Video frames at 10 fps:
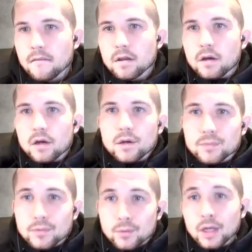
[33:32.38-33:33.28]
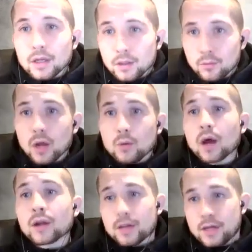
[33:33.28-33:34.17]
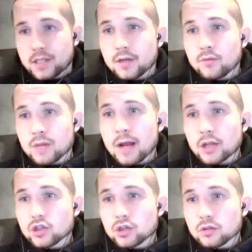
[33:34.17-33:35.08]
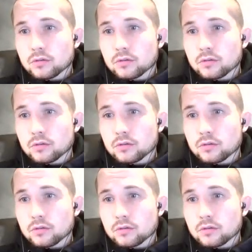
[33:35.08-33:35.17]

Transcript: Uh, well, what I want is a rematch.